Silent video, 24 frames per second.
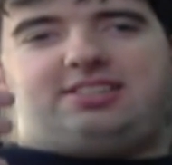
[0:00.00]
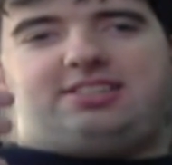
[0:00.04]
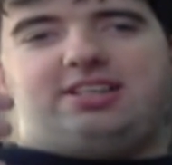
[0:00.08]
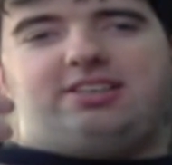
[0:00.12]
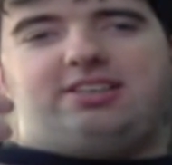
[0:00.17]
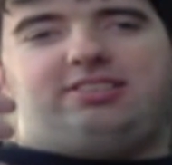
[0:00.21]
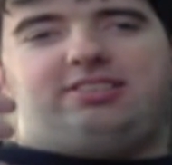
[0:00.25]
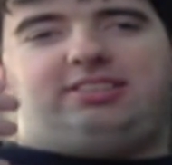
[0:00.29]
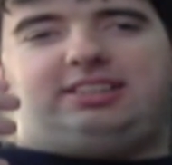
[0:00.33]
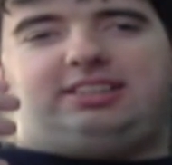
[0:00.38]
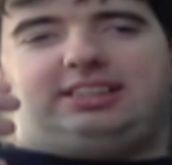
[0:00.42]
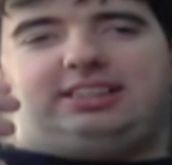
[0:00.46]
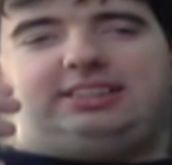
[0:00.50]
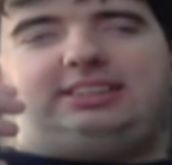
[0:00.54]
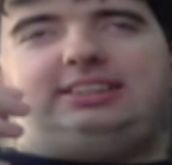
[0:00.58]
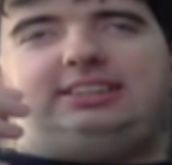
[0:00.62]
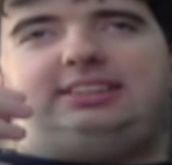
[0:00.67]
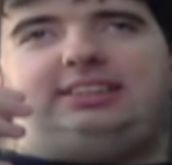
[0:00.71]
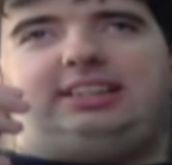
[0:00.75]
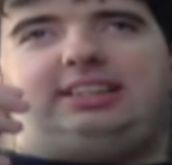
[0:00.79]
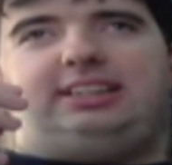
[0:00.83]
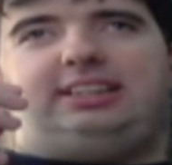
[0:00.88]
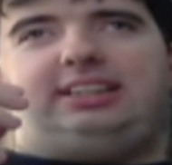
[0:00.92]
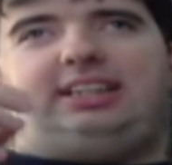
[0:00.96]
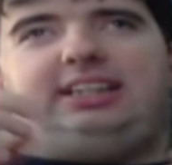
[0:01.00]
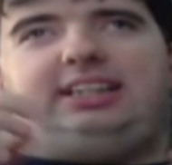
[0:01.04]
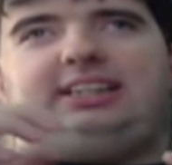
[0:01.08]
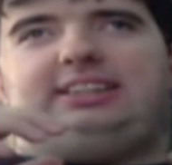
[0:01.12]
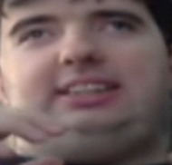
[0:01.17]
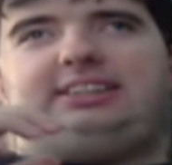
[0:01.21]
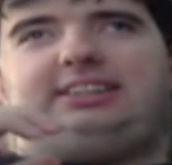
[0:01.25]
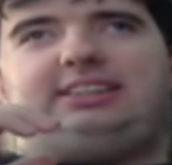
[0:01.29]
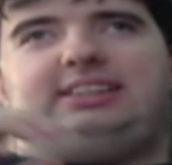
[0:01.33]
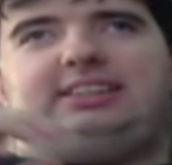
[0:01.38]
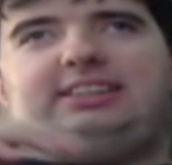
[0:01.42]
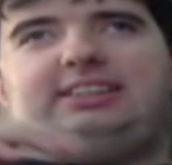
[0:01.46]
the
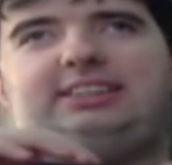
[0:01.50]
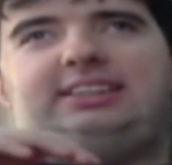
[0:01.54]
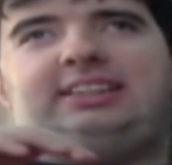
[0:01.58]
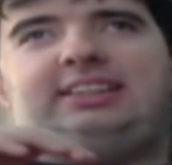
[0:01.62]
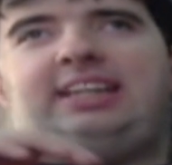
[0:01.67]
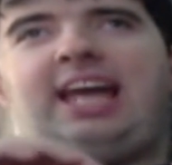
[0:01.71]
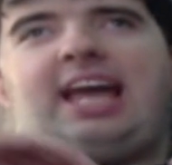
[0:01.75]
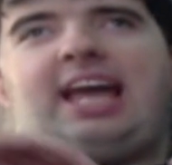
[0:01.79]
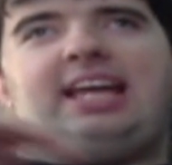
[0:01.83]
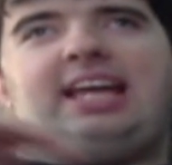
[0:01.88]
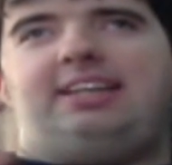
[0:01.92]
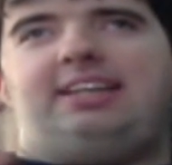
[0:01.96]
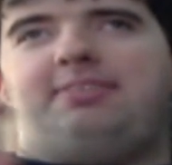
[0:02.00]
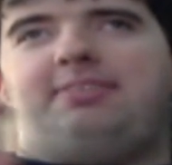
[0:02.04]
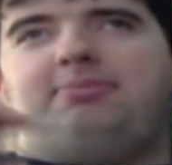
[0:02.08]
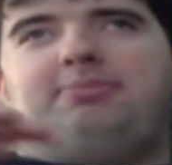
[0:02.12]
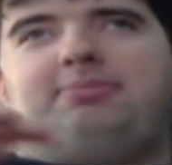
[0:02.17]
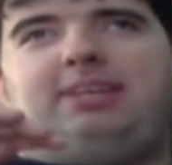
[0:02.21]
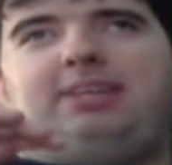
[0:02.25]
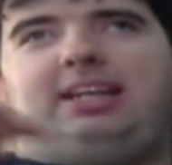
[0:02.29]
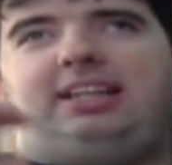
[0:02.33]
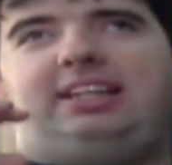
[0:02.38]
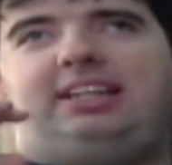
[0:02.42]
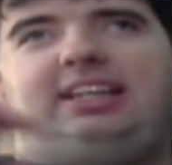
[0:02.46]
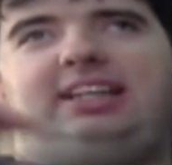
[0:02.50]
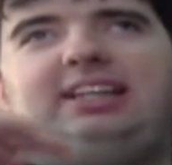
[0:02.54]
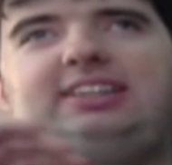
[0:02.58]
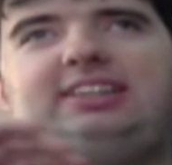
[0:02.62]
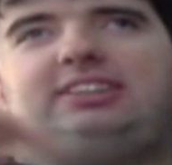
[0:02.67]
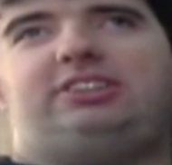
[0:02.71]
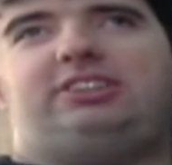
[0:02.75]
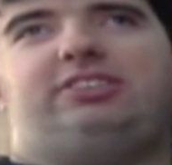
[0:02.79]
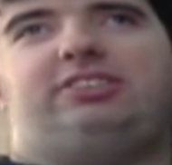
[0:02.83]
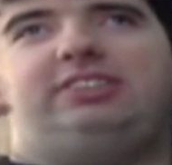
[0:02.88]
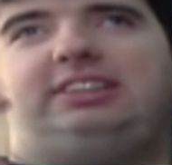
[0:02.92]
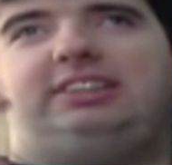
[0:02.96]
easiest game in
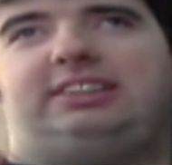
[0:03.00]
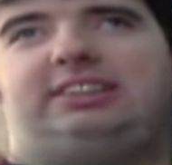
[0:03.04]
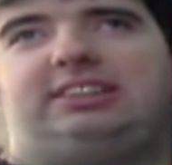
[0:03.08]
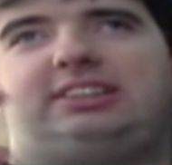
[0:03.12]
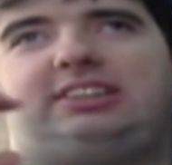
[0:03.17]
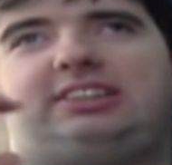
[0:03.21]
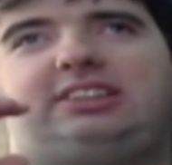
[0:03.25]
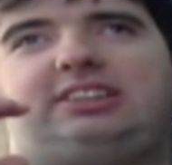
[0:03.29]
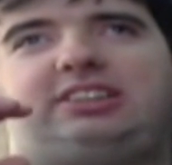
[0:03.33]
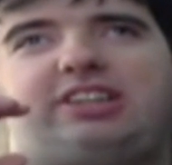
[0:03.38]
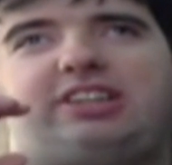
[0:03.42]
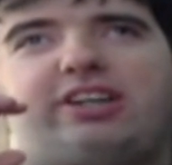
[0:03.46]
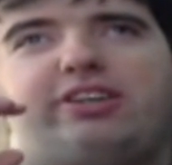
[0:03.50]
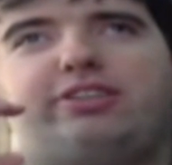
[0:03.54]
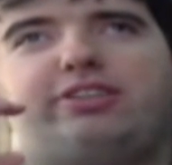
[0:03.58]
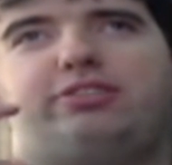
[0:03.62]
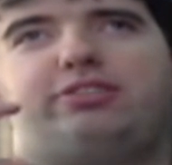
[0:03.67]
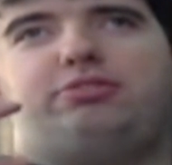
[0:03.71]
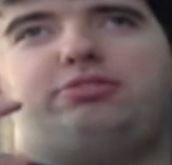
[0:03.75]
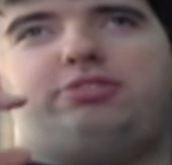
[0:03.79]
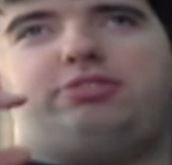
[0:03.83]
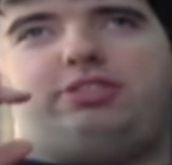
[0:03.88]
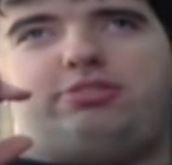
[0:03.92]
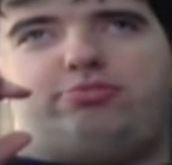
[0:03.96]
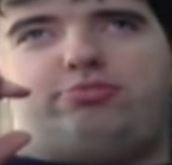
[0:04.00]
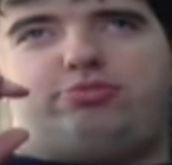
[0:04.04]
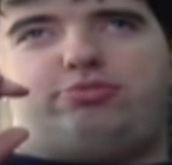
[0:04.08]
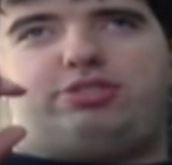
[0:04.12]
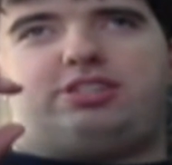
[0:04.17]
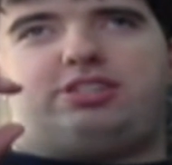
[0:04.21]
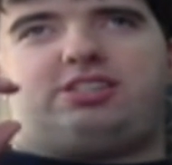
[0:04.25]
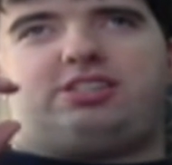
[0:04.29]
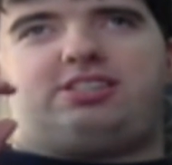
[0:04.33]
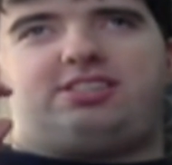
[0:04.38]
history to do. You